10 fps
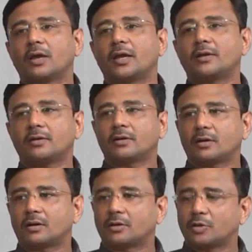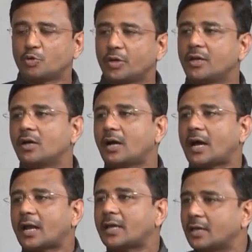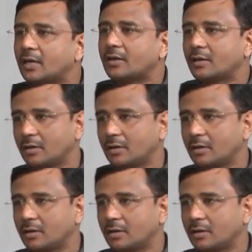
and you need a RIA,